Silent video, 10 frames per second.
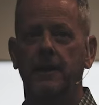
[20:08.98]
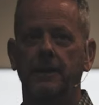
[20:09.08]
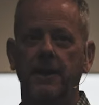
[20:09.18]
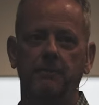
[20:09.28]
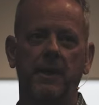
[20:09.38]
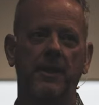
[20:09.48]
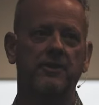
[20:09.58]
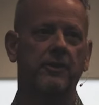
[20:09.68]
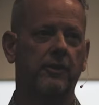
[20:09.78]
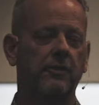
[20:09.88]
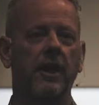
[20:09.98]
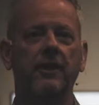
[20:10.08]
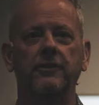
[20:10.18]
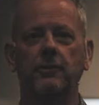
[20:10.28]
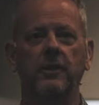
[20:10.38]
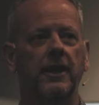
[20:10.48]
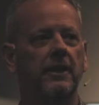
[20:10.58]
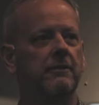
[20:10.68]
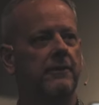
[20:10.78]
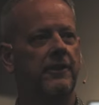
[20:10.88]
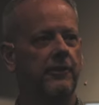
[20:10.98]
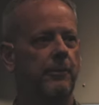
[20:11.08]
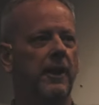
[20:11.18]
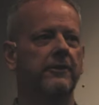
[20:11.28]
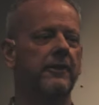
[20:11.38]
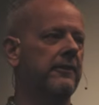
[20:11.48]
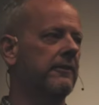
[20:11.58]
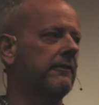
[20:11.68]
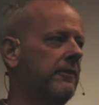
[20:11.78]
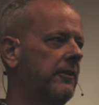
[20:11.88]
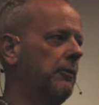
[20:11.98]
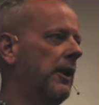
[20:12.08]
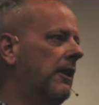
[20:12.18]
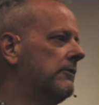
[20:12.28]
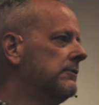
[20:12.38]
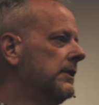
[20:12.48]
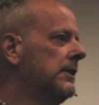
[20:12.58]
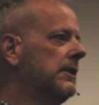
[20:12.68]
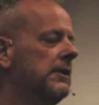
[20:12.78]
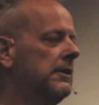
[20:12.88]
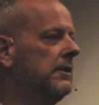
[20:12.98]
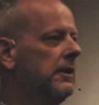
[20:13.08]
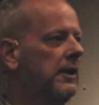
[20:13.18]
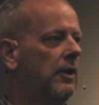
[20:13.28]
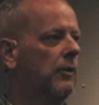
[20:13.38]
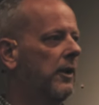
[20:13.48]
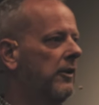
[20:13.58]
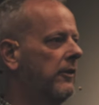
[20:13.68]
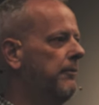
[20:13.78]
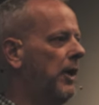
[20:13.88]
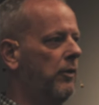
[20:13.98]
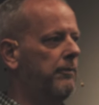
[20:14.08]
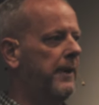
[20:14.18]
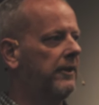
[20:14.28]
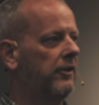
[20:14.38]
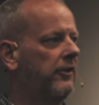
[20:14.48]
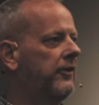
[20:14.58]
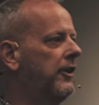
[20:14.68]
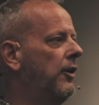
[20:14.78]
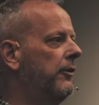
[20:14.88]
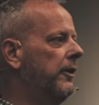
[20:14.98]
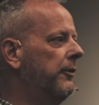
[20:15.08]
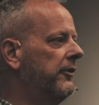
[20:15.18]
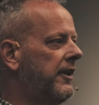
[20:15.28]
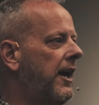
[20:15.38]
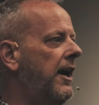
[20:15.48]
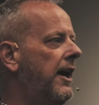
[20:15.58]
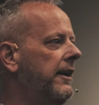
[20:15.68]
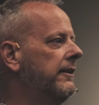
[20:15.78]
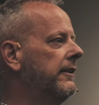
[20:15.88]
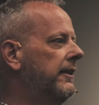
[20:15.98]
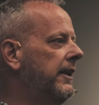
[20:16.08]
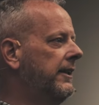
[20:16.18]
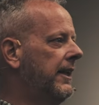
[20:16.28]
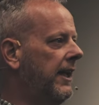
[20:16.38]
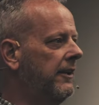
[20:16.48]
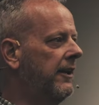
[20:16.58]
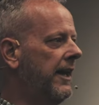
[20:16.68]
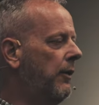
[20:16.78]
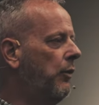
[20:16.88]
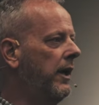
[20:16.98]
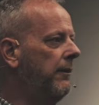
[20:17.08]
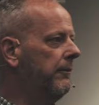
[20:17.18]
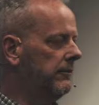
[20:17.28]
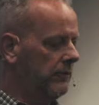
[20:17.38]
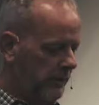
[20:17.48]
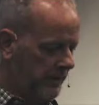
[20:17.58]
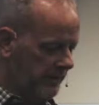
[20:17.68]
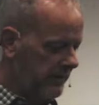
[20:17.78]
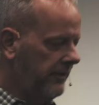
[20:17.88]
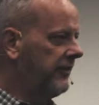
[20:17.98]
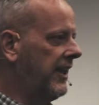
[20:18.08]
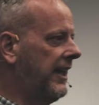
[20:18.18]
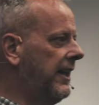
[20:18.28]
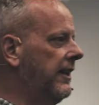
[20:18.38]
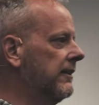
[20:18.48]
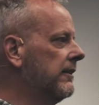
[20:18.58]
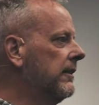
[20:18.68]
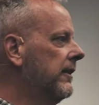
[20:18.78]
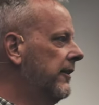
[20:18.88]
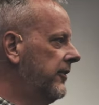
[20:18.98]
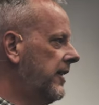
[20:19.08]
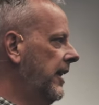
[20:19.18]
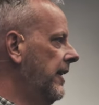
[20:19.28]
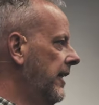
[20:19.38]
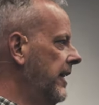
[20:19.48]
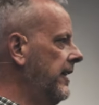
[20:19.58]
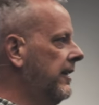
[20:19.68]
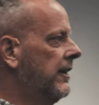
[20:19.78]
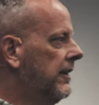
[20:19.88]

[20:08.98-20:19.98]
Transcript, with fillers: I think Passion of the Christ really displays this so well. You know, where the bone, metal, or stone that was tied at the end of that whip would sink in the skin and then